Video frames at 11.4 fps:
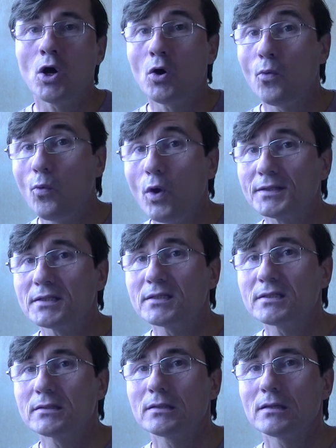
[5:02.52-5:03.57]

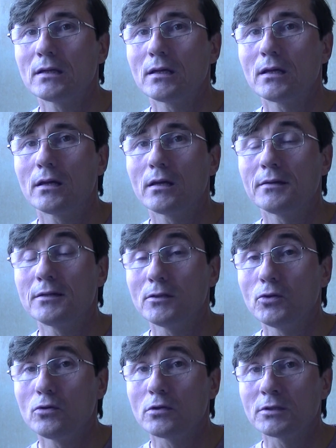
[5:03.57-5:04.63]
what the
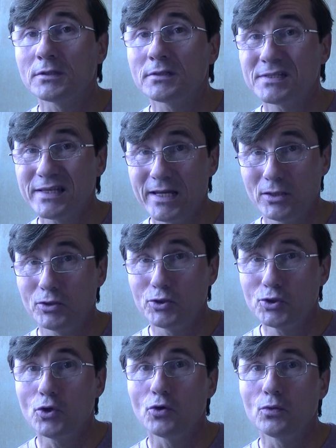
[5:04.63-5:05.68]
Lord said to
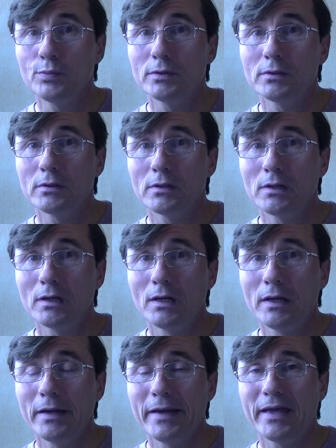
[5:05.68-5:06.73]
Job
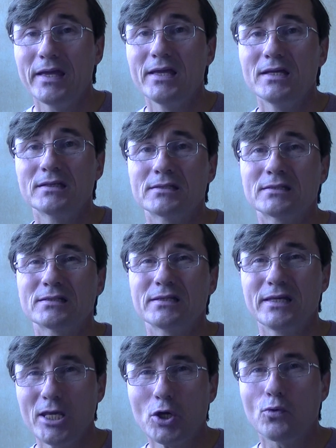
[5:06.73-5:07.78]
is
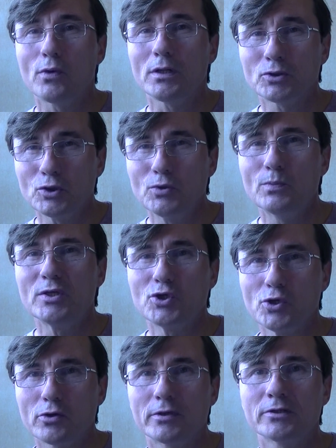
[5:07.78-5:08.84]
equal to
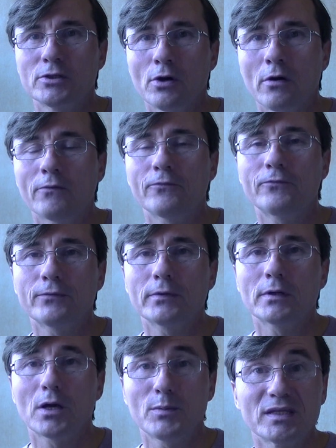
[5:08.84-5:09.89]
majority of
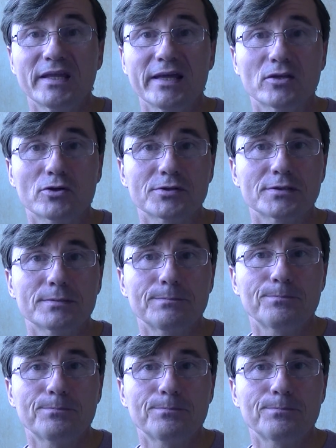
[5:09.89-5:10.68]
commentators.